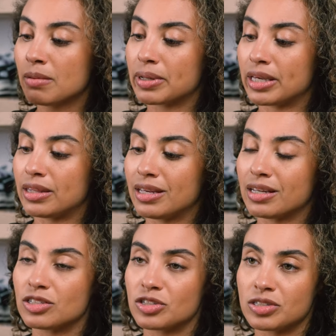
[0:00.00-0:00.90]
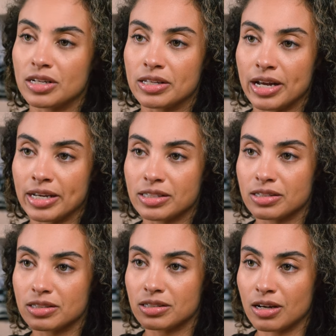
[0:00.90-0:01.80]
but I think it's just a nice
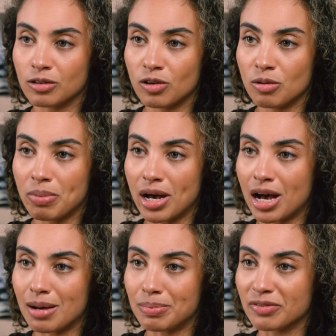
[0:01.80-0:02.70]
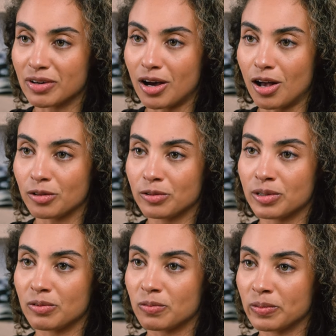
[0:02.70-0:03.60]
subtle pop of color
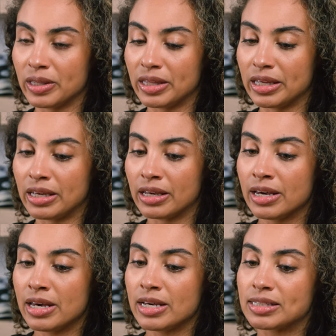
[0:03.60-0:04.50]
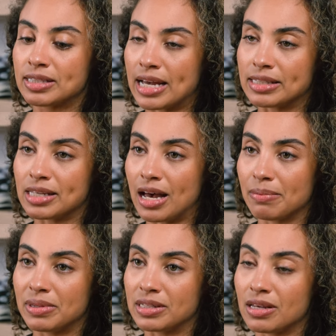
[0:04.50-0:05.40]
that really sets
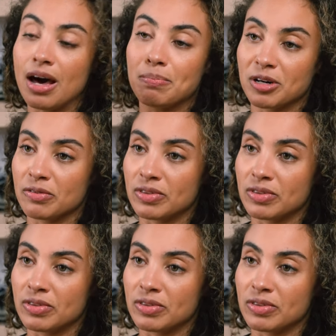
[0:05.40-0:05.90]
up the upper of